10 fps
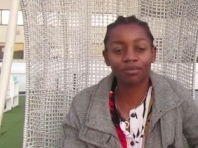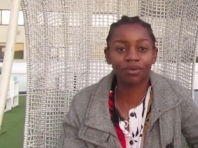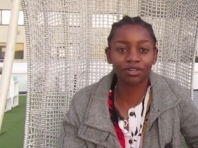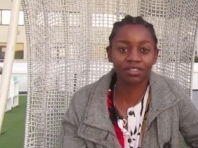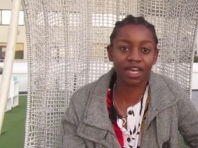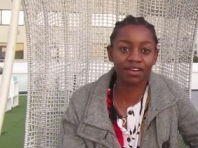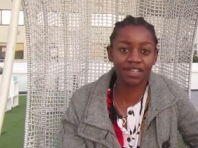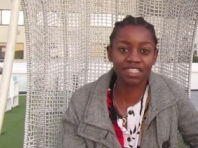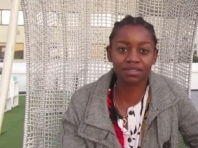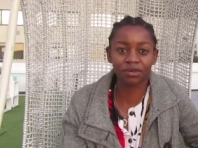model
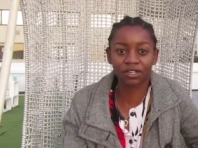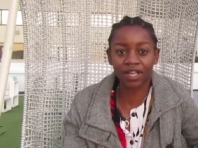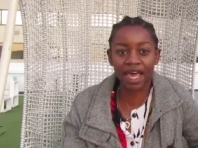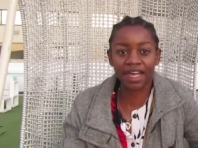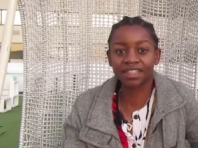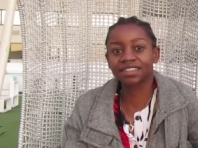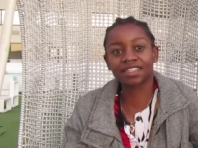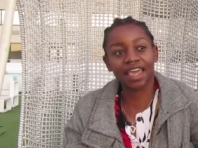diaries, model hacks,